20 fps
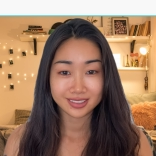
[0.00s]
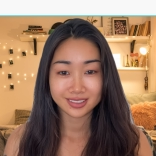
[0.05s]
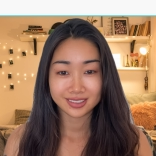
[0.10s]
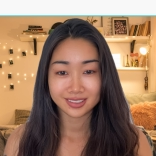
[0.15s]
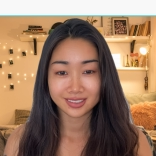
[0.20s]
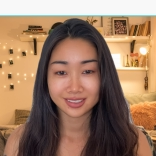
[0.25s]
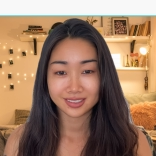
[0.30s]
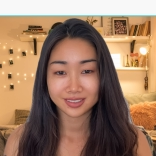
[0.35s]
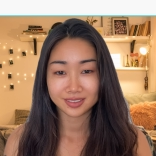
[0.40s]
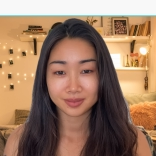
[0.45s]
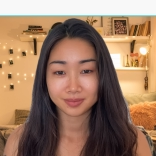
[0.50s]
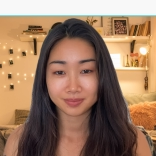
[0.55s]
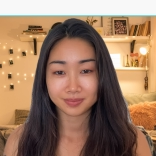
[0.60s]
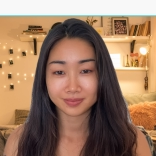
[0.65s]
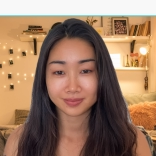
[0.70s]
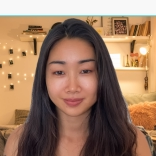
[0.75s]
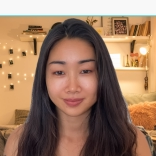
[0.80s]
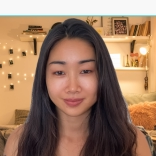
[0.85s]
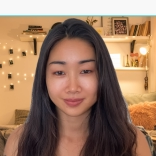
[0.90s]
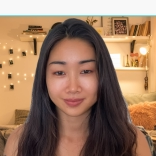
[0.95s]

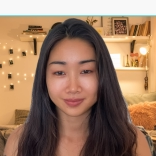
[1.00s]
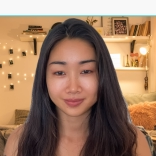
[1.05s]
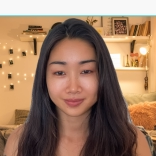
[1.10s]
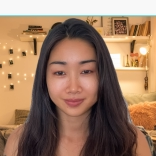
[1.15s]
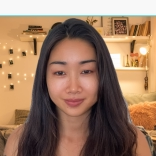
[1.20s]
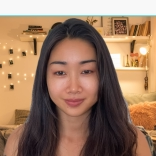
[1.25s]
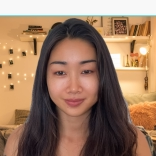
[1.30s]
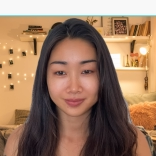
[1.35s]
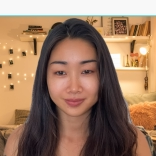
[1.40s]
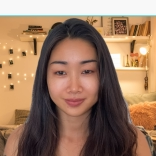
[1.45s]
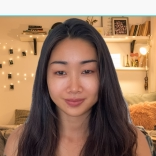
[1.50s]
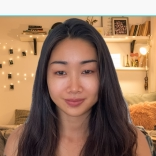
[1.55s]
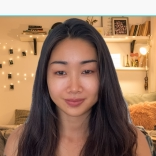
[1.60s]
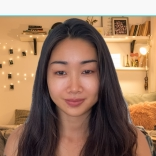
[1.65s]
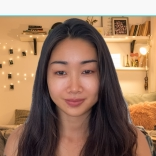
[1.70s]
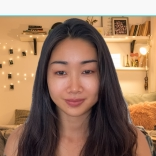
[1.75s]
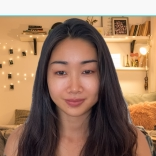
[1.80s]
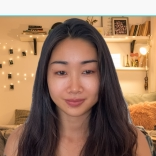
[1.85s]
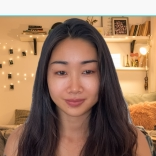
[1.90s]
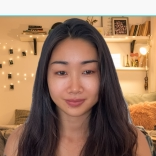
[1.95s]

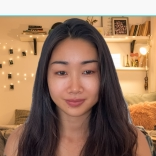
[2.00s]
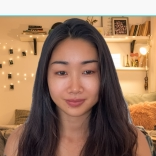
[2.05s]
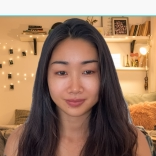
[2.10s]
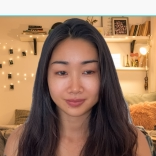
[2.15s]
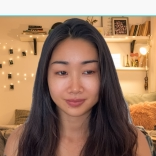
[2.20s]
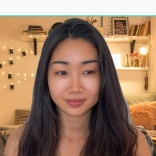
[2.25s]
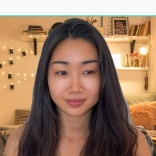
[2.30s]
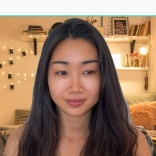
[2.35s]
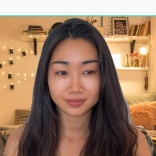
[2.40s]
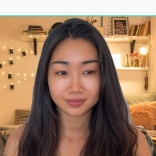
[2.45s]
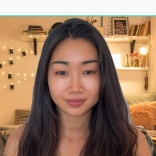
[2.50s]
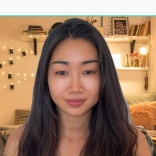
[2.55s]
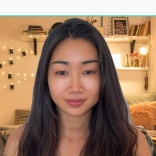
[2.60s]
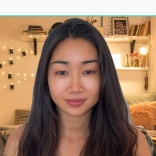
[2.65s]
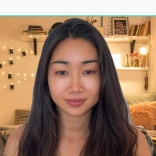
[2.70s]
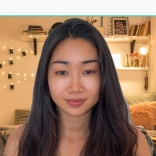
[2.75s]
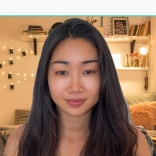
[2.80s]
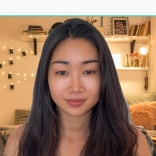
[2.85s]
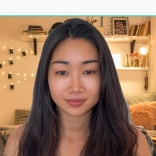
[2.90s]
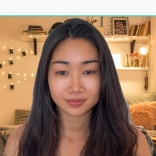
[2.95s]

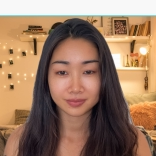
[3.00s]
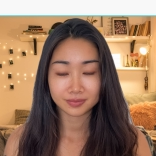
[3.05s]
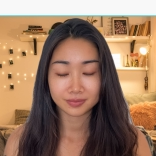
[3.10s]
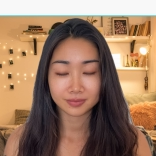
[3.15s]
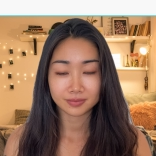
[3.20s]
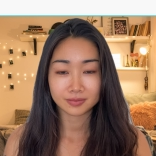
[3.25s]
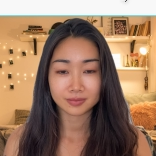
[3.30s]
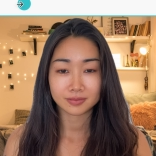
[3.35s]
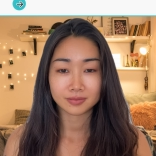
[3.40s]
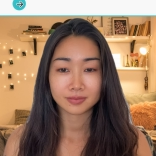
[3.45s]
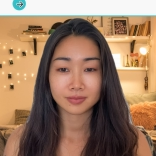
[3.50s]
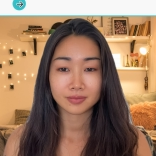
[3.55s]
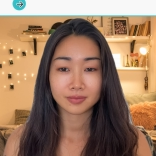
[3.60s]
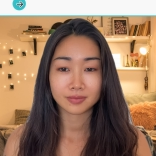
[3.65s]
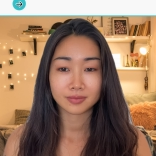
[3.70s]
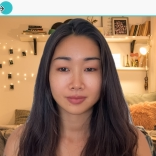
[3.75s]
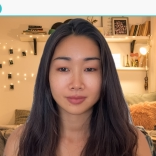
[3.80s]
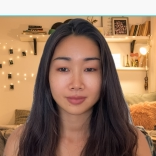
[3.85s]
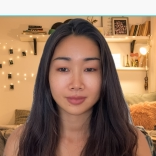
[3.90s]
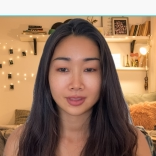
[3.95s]

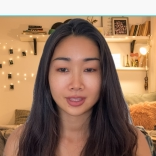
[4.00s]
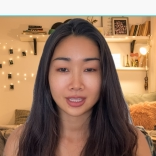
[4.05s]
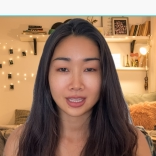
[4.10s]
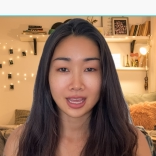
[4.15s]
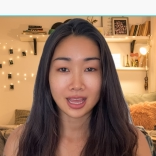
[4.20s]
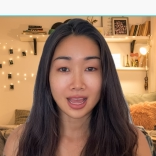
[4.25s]
[no speech]